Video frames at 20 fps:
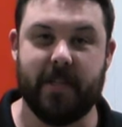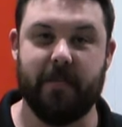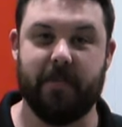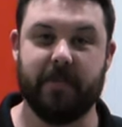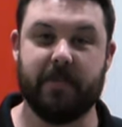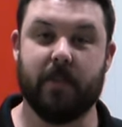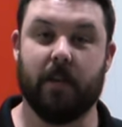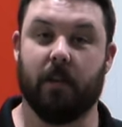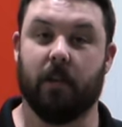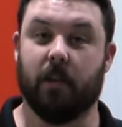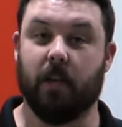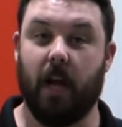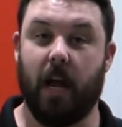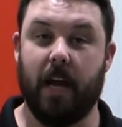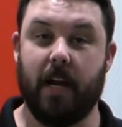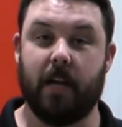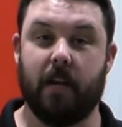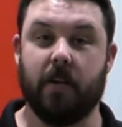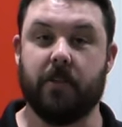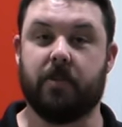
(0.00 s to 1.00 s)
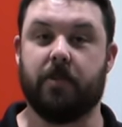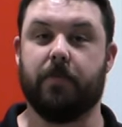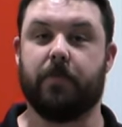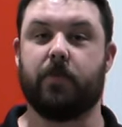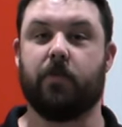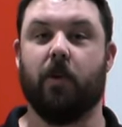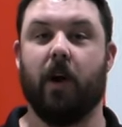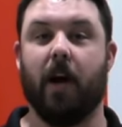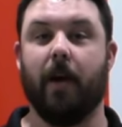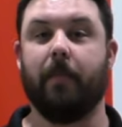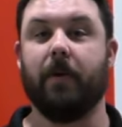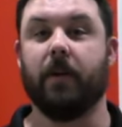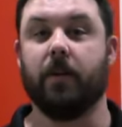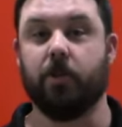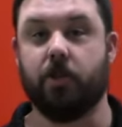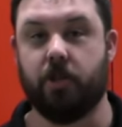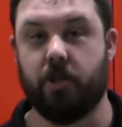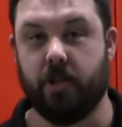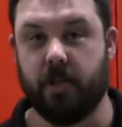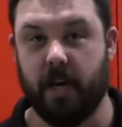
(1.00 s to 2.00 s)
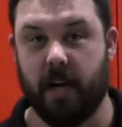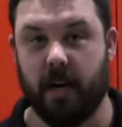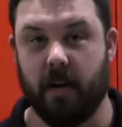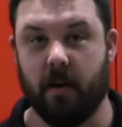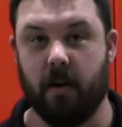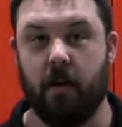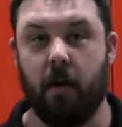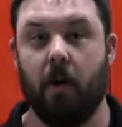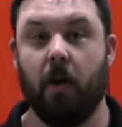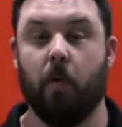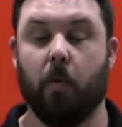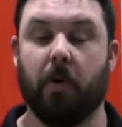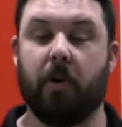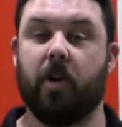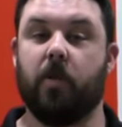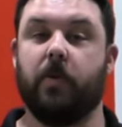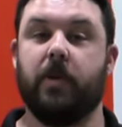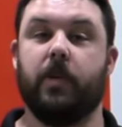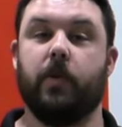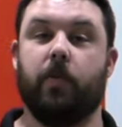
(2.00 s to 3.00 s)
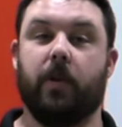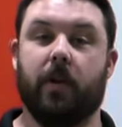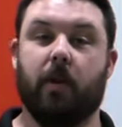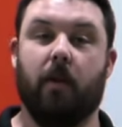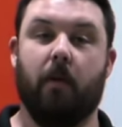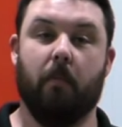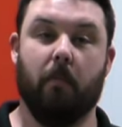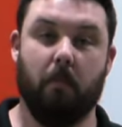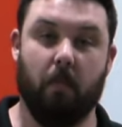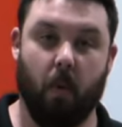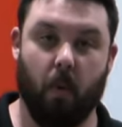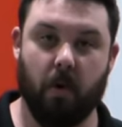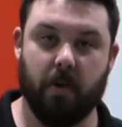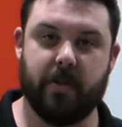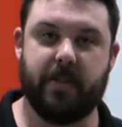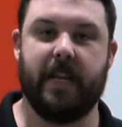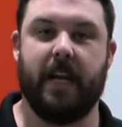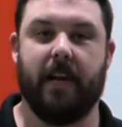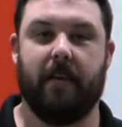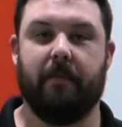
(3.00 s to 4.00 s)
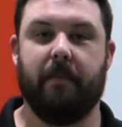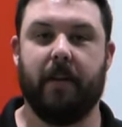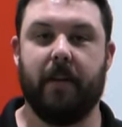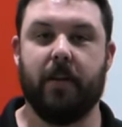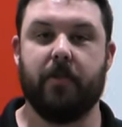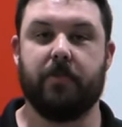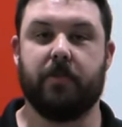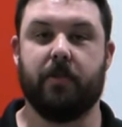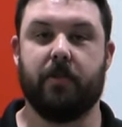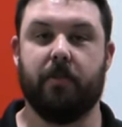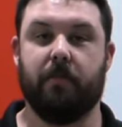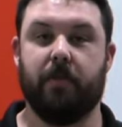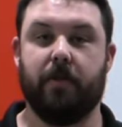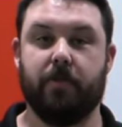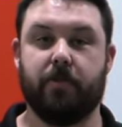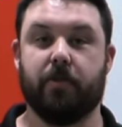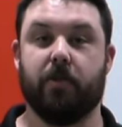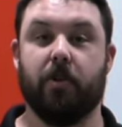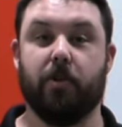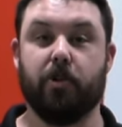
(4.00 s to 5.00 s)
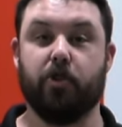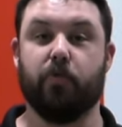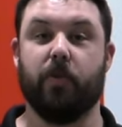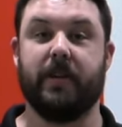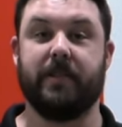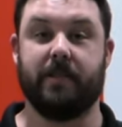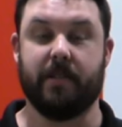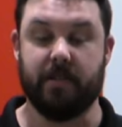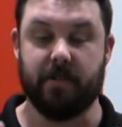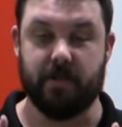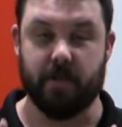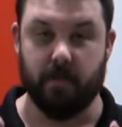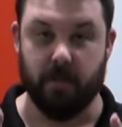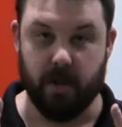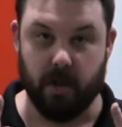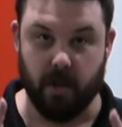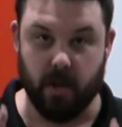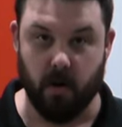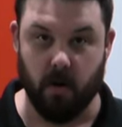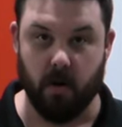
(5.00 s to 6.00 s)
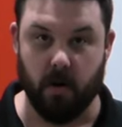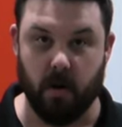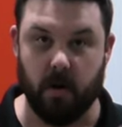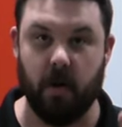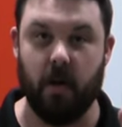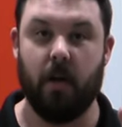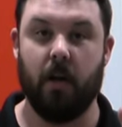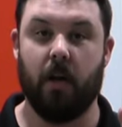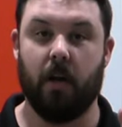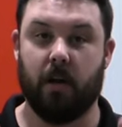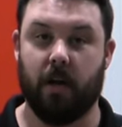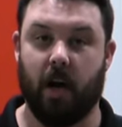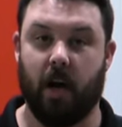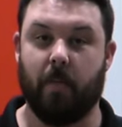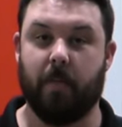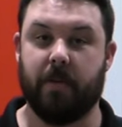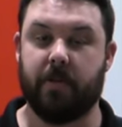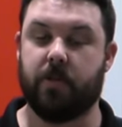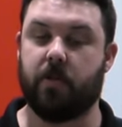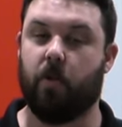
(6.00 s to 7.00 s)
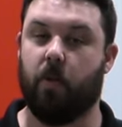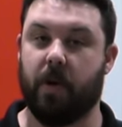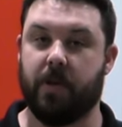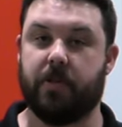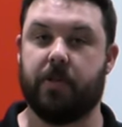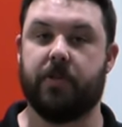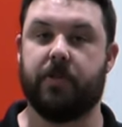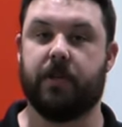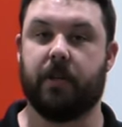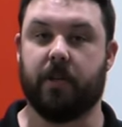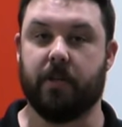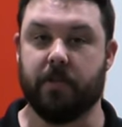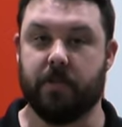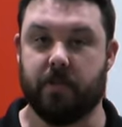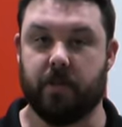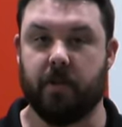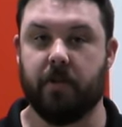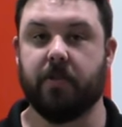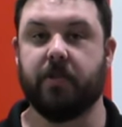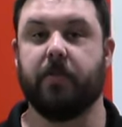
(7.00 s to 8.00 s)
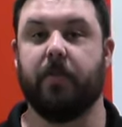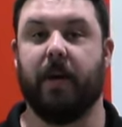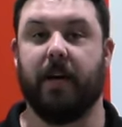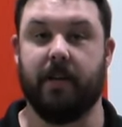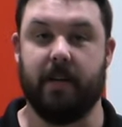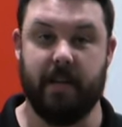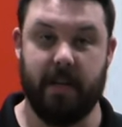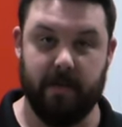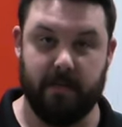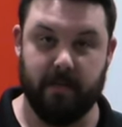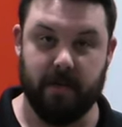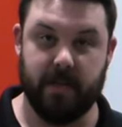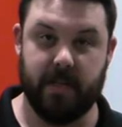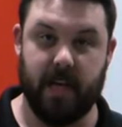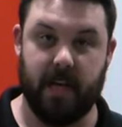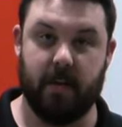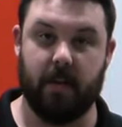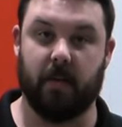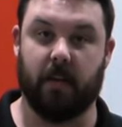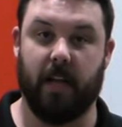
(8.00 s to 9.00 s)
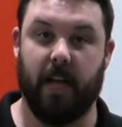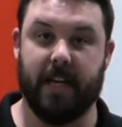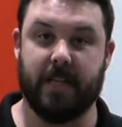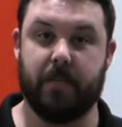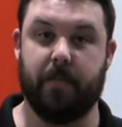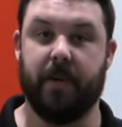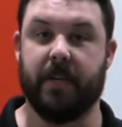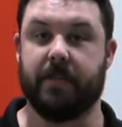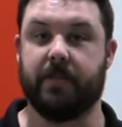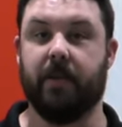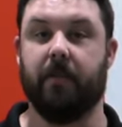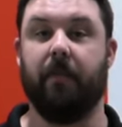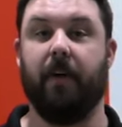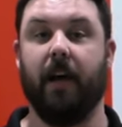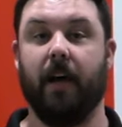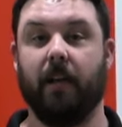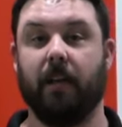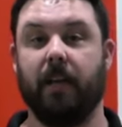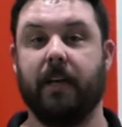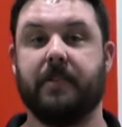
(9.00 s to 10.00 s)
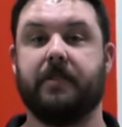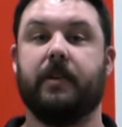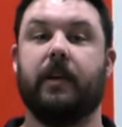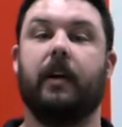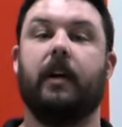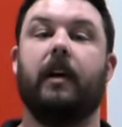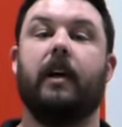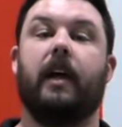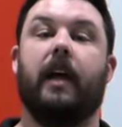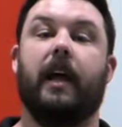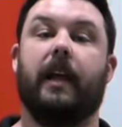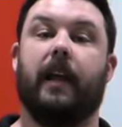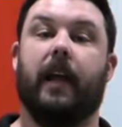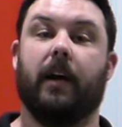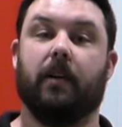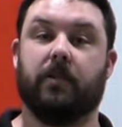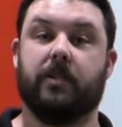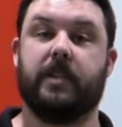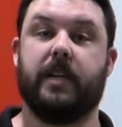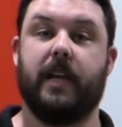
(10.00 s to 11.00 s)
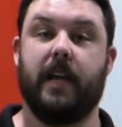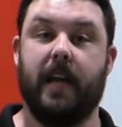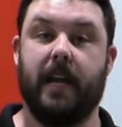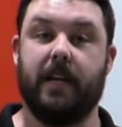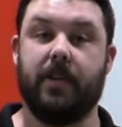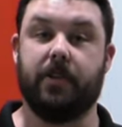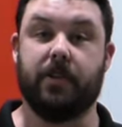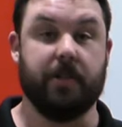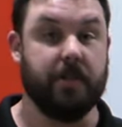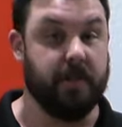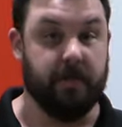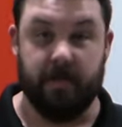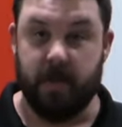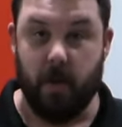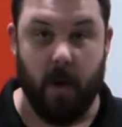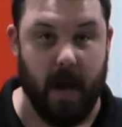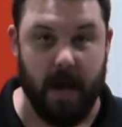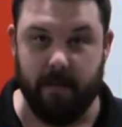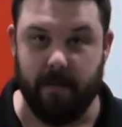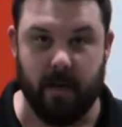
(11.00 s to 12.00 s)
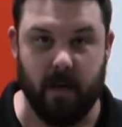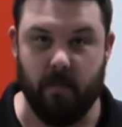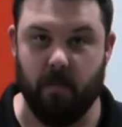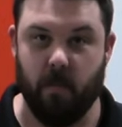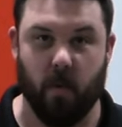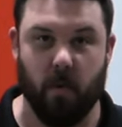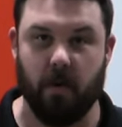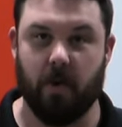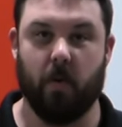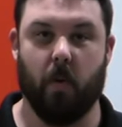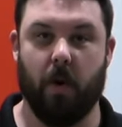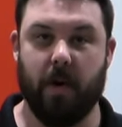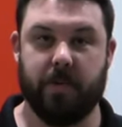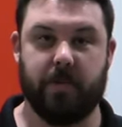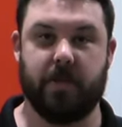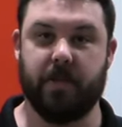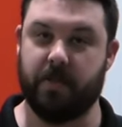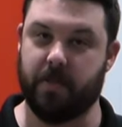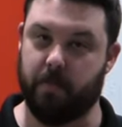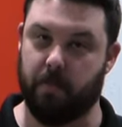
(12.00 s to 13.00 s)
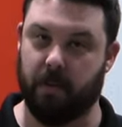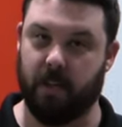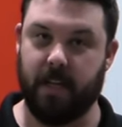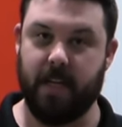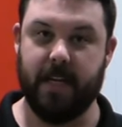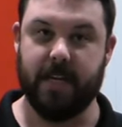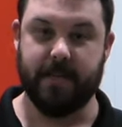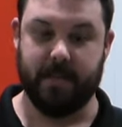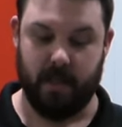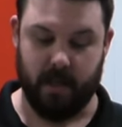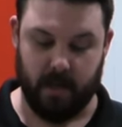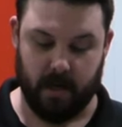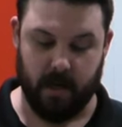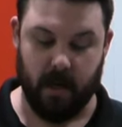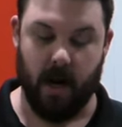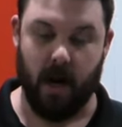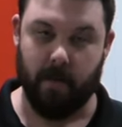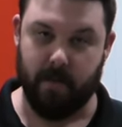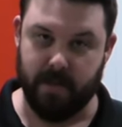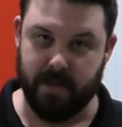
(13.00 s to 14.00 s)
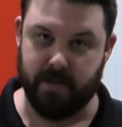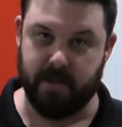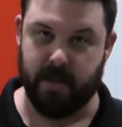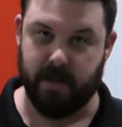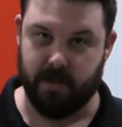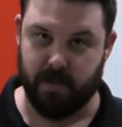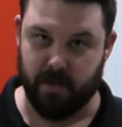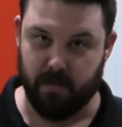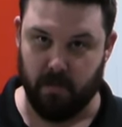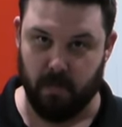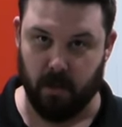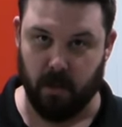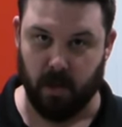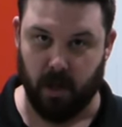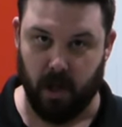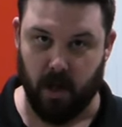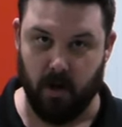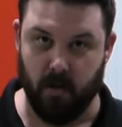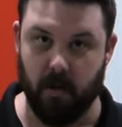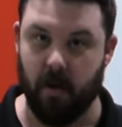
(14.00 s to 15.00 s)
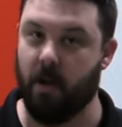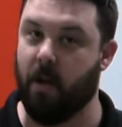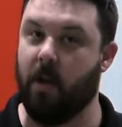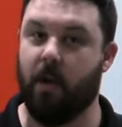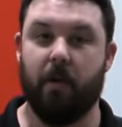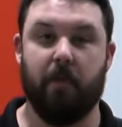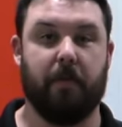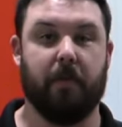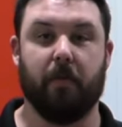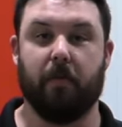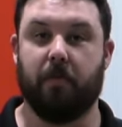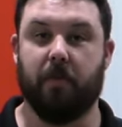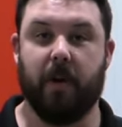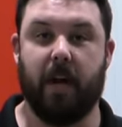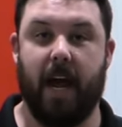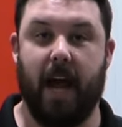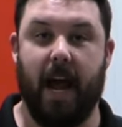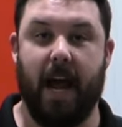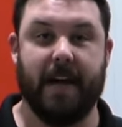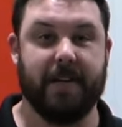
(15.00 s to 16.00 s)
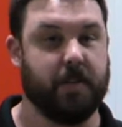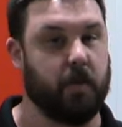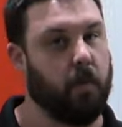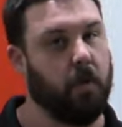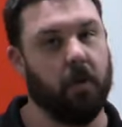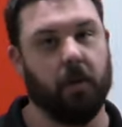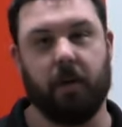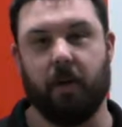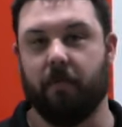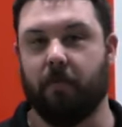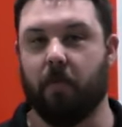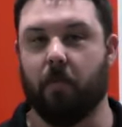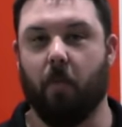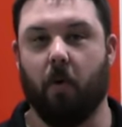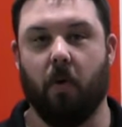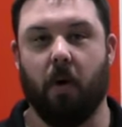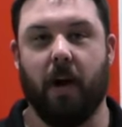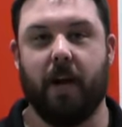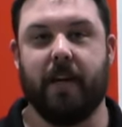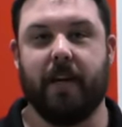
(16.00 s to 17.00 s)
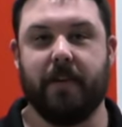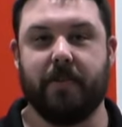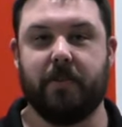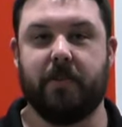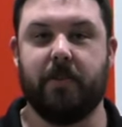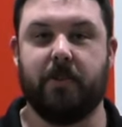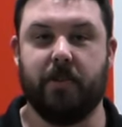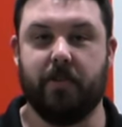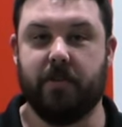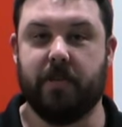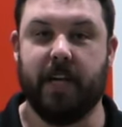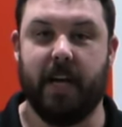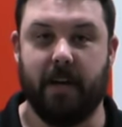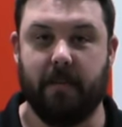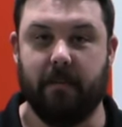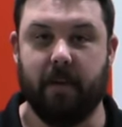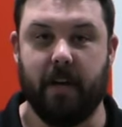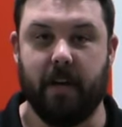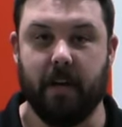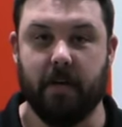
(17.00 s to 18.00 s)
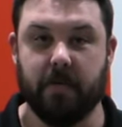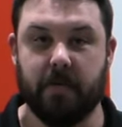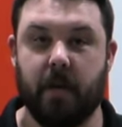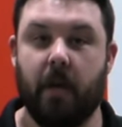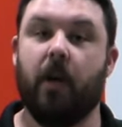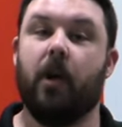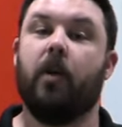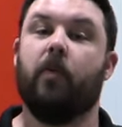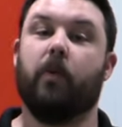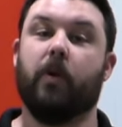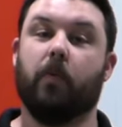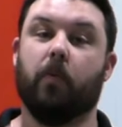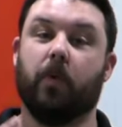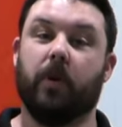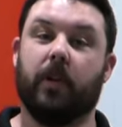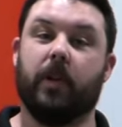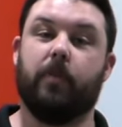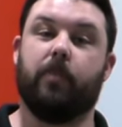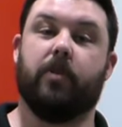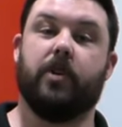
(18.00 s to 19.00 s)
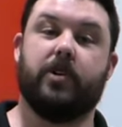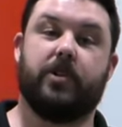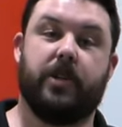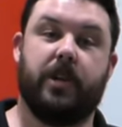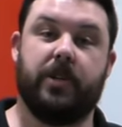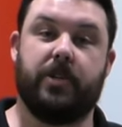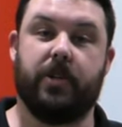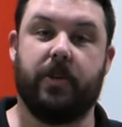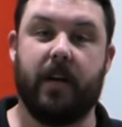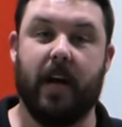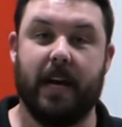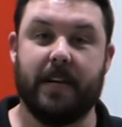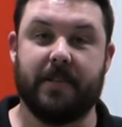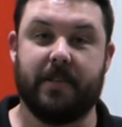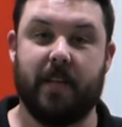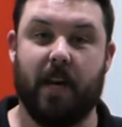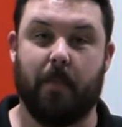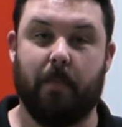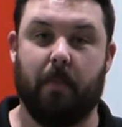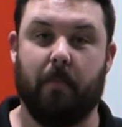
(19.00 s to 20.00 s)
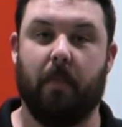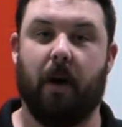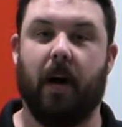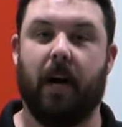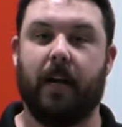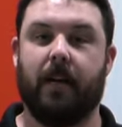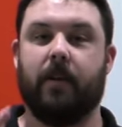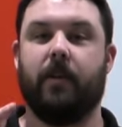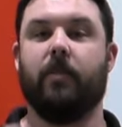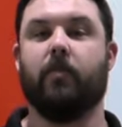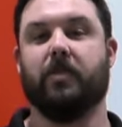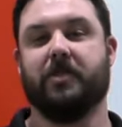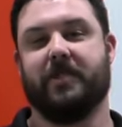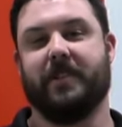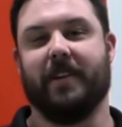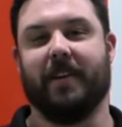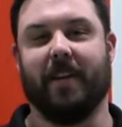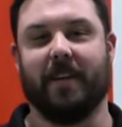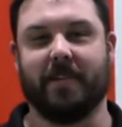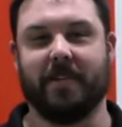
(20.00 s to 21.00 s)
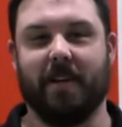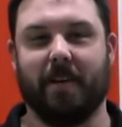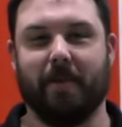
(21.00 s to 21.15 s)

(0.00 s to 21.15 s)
give us a like, a subscribe, and a share. We're gonna be doing more tech videos in the future addressing some of your comments, questions, and concerns about different technical aspects of LS and LT engines. If you have any more questions, please, in the comments section below, feel free to ask. We're looking for more ideas to do tech videos. We really appreciate you guys stopping by, and we'll see you next